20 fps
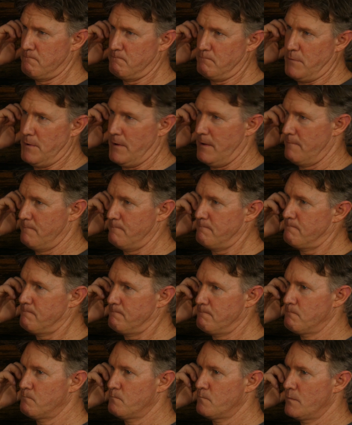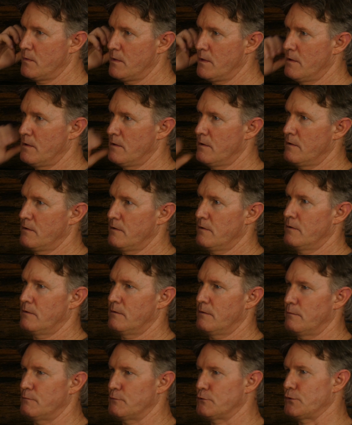but
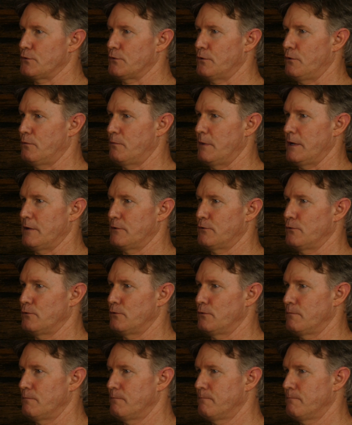I'm sure he'll make do.